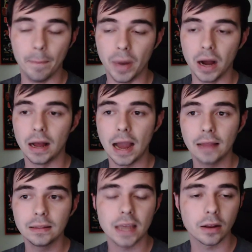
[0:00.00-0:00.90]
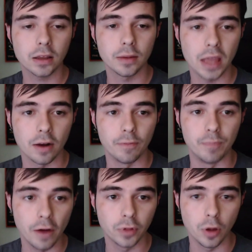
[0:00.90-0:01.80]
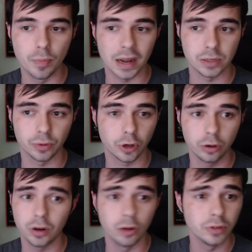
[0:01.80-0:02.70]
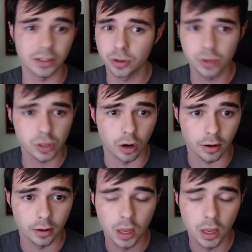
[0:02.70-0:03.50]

But highly touted coming out of Buffalo, but as a recruit, only a two-star.